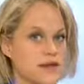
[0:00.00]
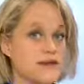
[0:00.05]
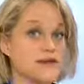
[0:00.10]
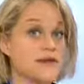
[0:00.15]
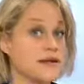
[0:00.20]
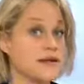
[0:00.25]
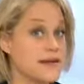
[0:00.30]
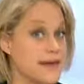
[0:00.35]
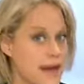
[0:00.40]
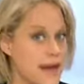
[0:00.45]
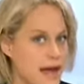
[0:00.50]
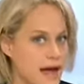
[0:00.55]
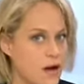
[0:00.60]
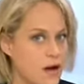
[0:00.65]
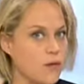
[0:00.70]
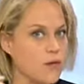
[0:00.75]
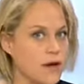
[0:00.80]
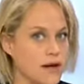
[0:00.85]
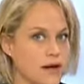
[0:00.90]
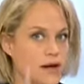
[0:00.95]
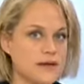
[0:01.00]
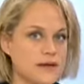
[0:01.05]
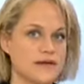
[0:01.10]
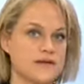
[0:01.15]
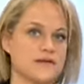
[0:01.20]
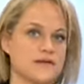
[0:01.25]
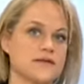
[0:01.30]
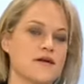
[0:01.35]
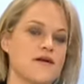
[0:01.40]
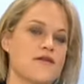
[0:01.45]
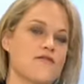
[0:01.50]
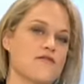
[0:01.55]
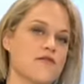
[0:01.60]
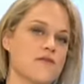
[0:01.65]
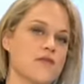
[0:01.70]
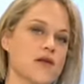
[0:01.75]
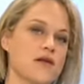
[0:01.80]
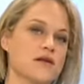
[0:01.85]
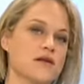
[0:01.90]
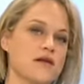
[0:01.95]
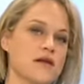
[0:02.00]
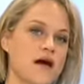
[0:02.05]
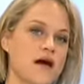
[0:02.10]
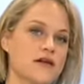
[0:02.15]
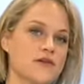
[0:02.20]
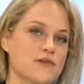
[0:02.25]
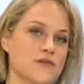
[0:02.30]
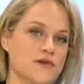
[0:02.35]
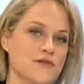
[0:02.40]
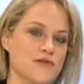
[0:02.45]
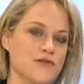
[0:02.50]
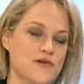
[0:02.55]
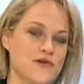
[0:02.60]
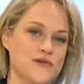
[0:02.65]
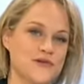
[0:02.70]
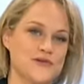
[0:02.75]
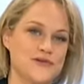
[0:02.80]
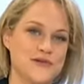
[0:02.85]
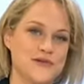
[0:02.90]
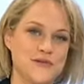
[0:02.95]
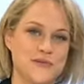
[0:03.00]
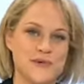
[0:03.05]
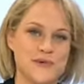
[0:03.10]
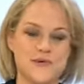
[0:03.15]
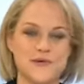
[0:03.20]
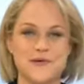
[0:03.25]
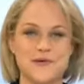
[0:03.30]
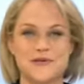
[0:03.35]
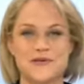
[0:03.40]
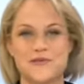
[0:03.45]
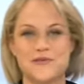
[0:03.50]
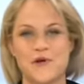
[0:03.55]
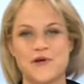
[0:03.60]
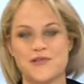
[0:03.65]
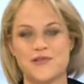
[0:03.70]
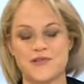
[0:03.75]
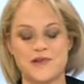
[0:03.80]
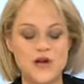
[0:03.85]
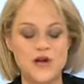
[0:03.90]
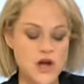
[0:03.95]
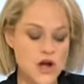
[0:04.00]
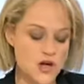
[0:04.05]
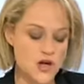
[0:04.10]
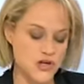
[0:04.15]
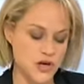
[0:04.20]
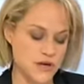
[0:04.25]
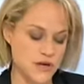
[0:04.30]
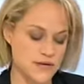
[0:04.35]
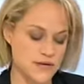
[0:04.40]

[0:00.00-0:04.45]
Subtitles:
But with us now is, from London, i24 News European correspondent there,